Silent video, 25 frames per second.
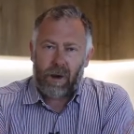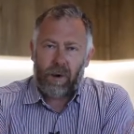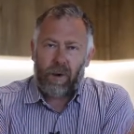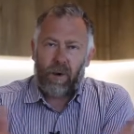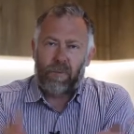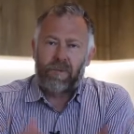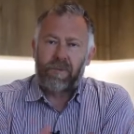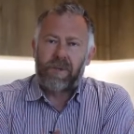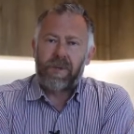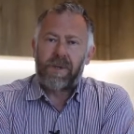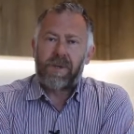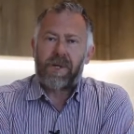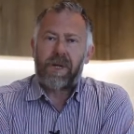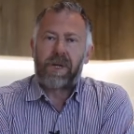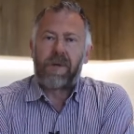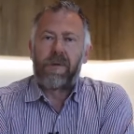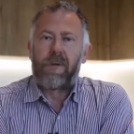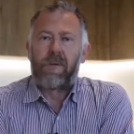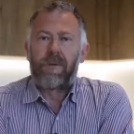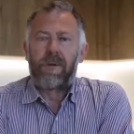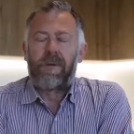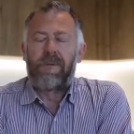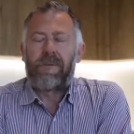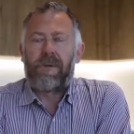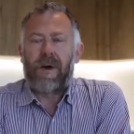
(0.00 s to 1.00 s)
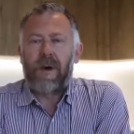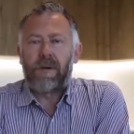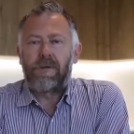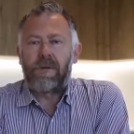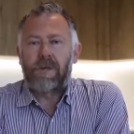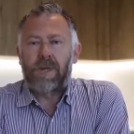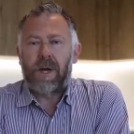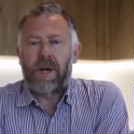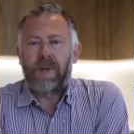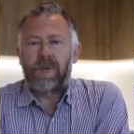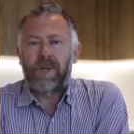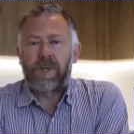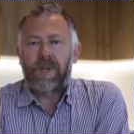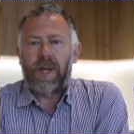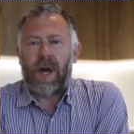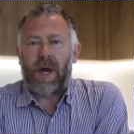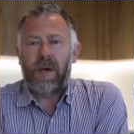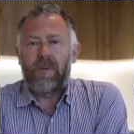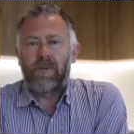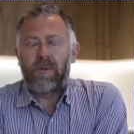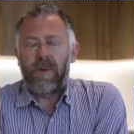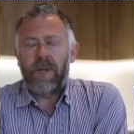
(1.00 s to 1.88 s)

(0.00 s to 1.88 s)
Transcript: obviously all the photos done.